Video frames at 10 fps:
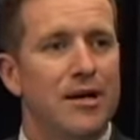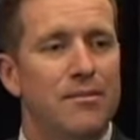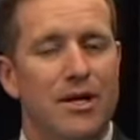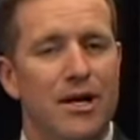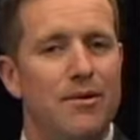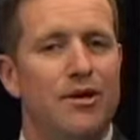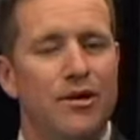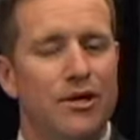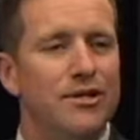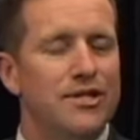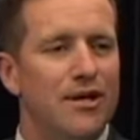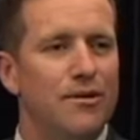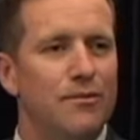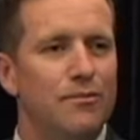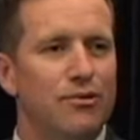But I
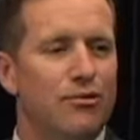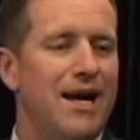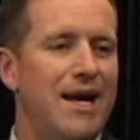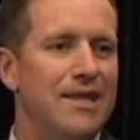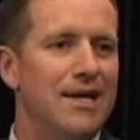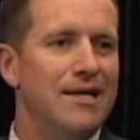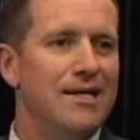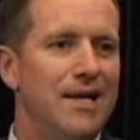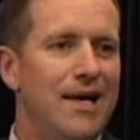also pray that